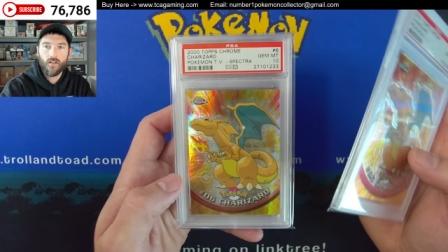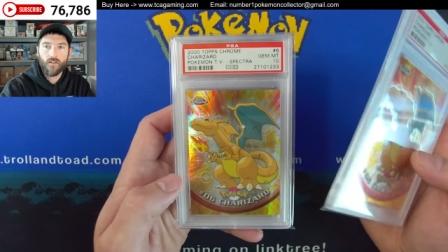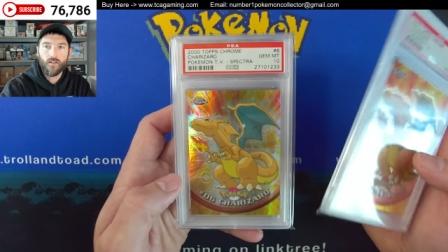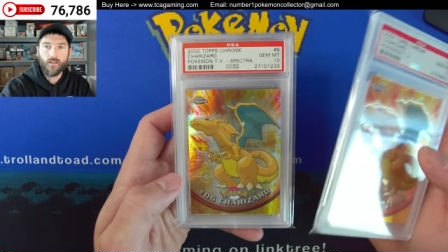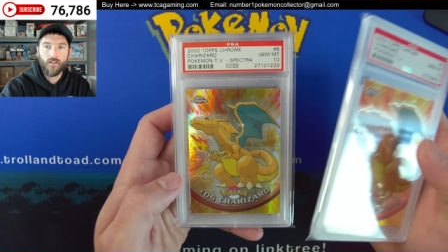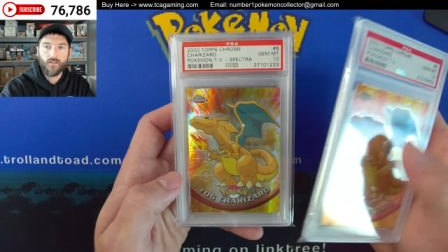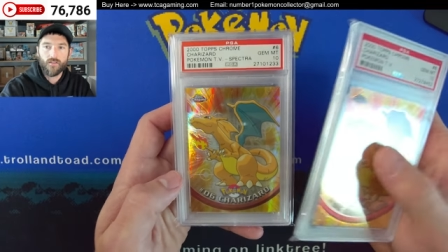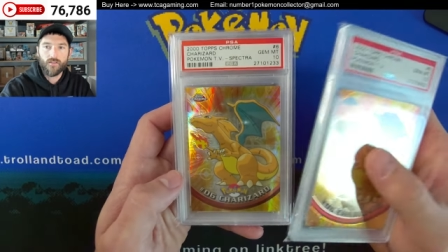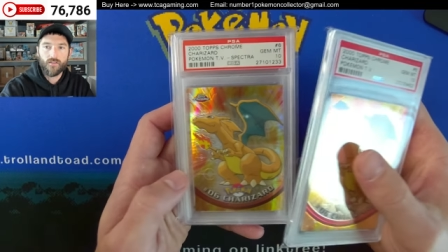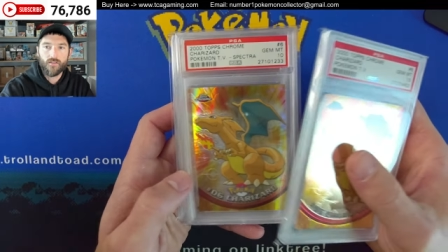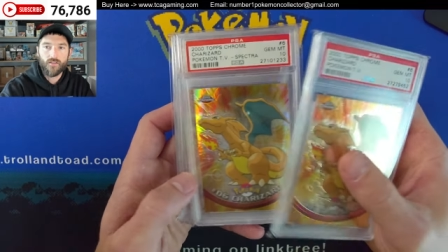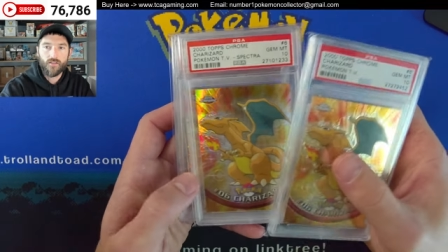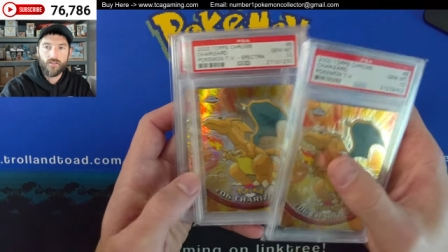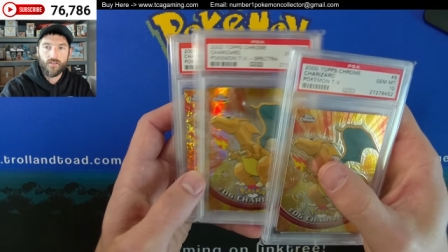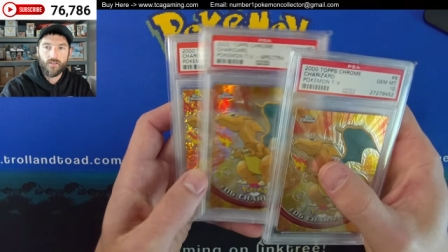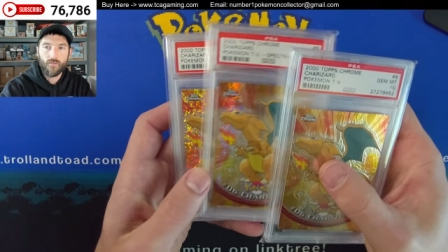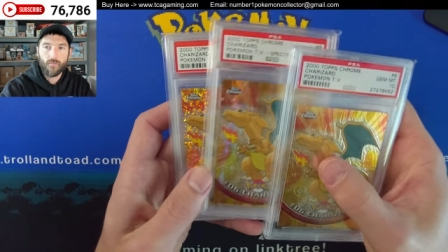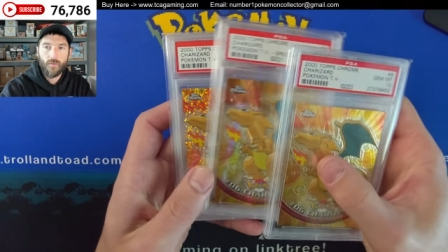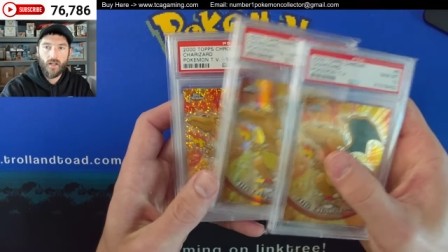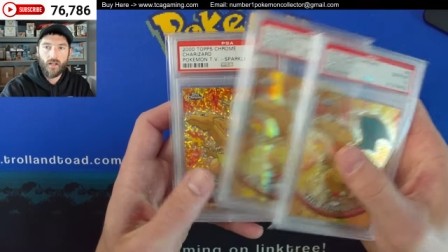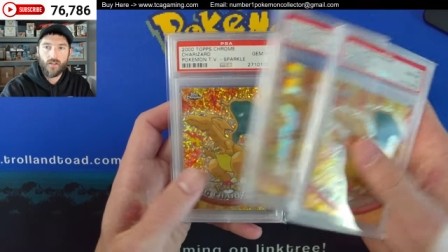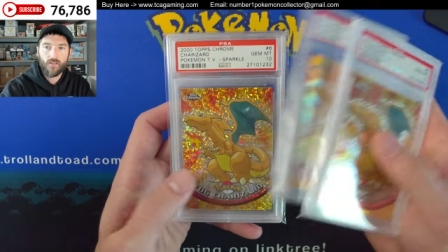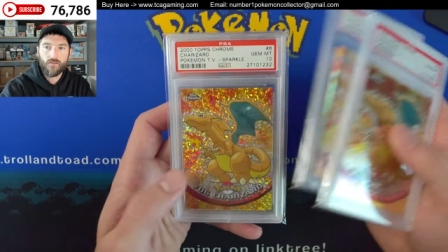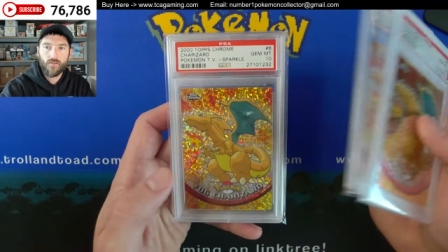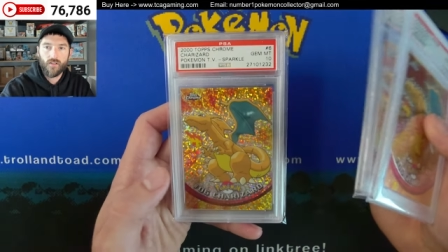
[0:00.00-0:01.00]
there's the
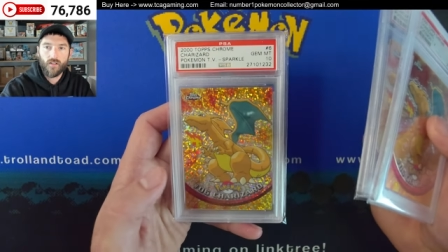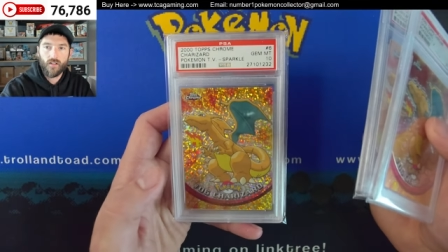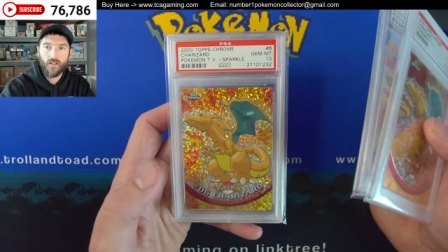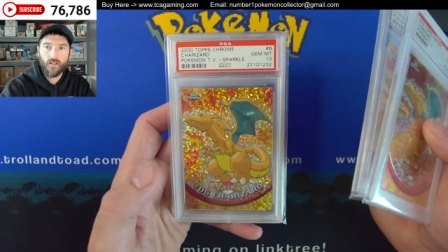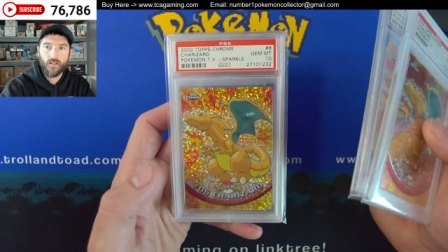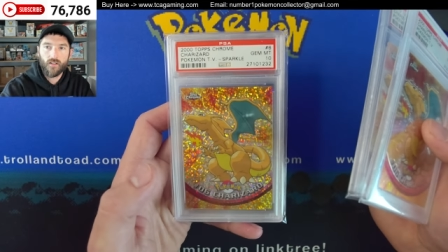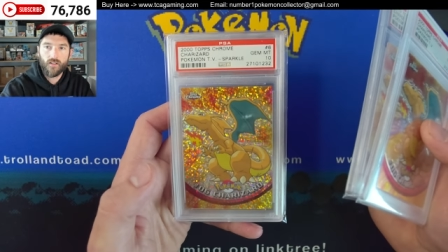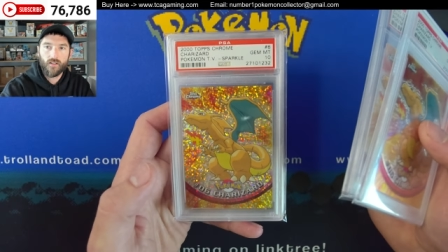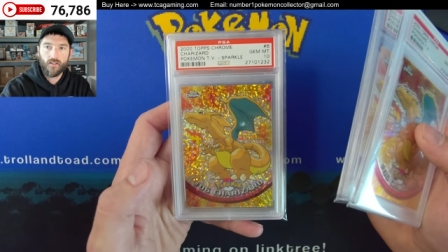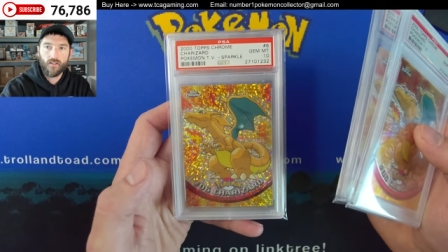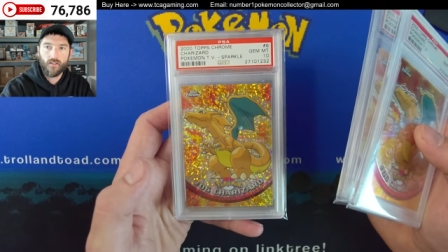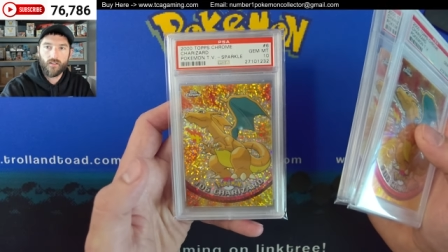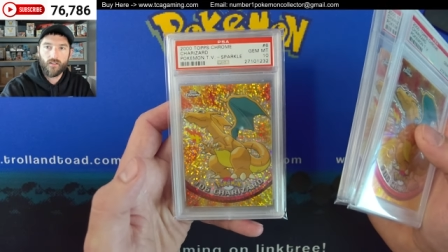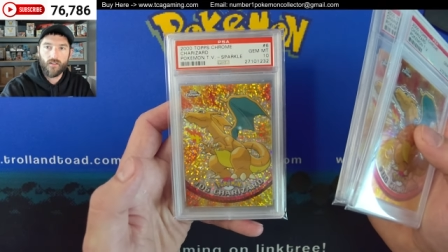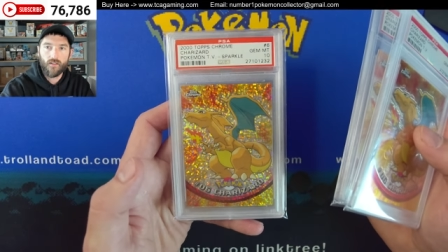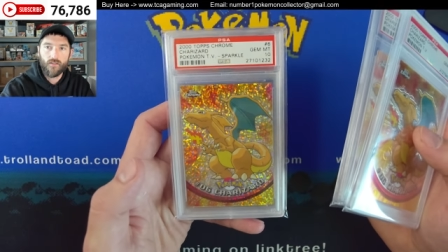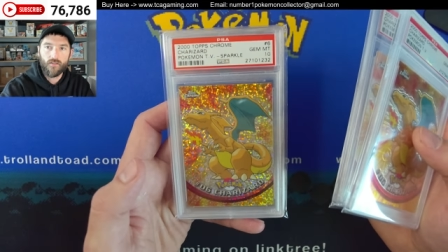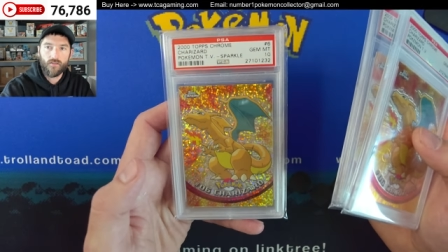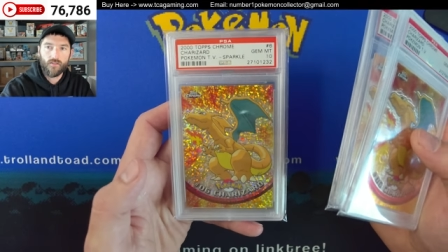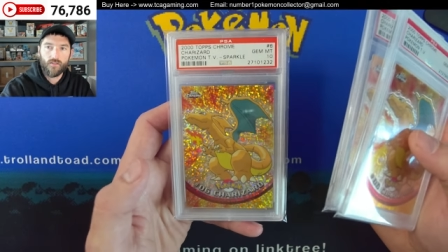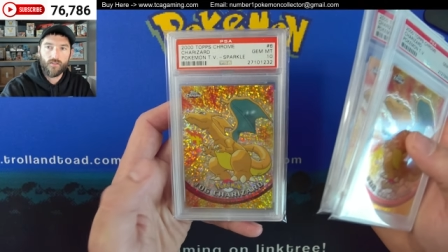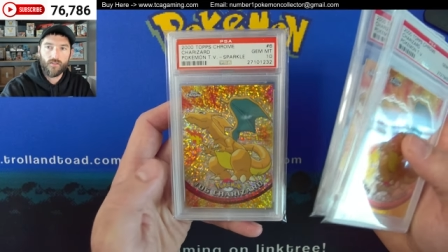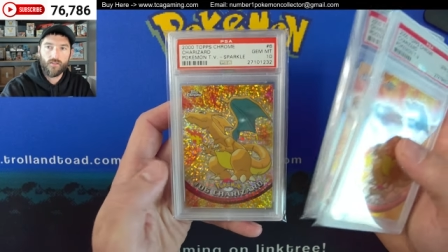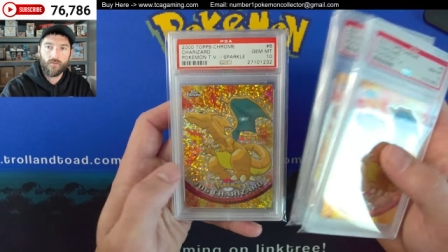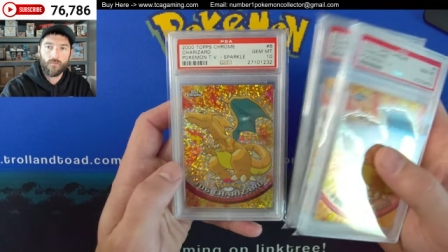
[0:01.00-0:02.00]
Spectra,
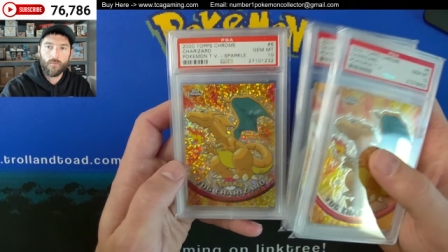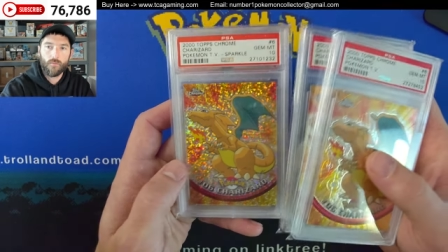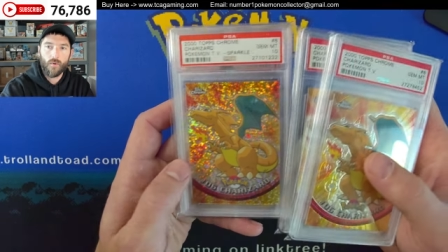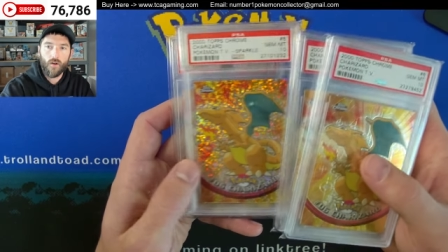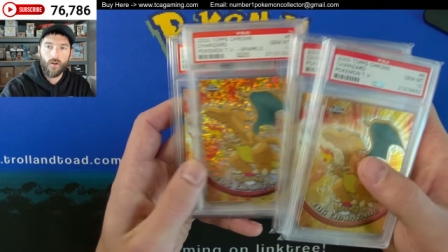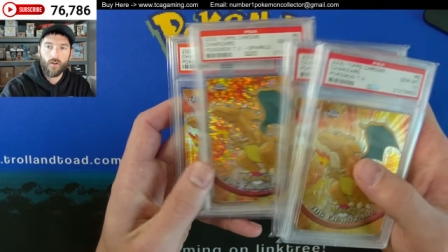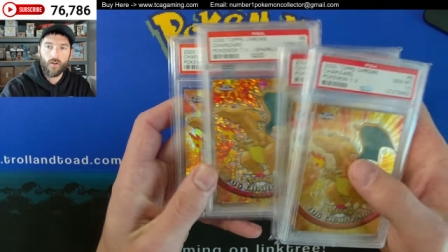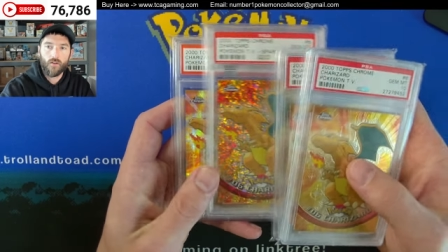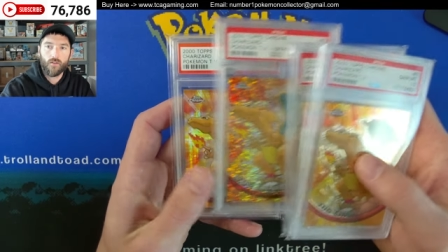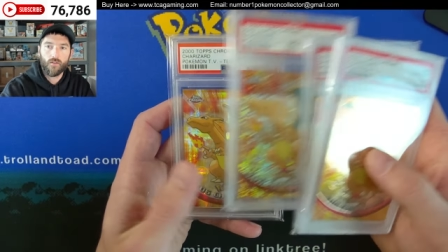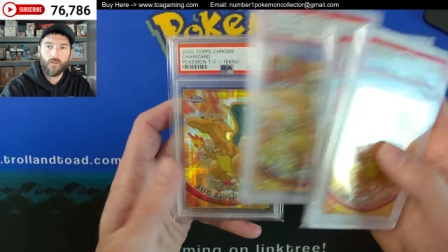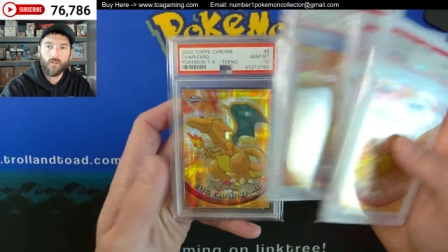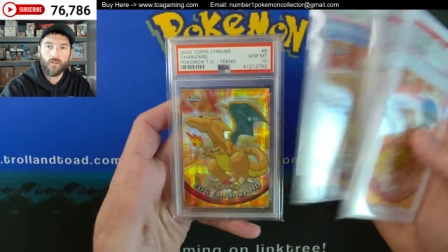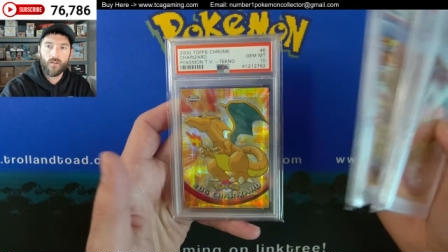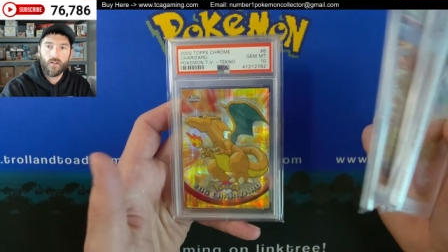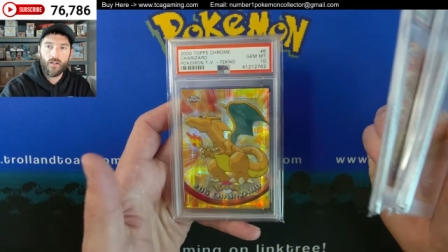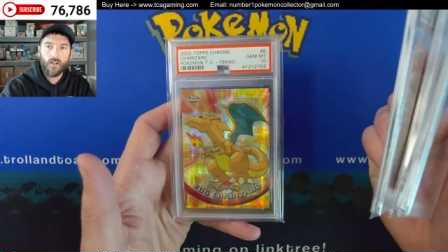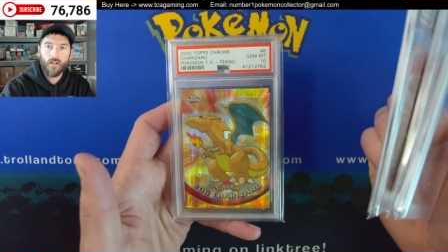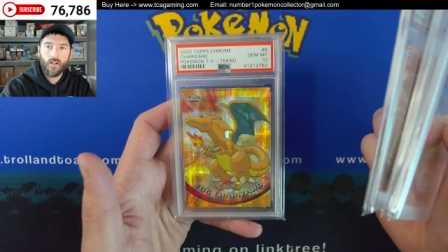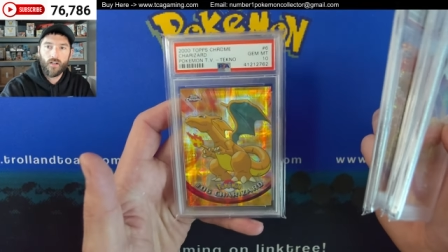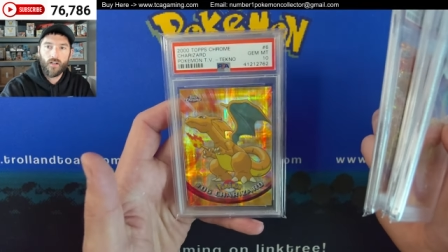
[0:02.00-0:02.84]
there's the Sparkle,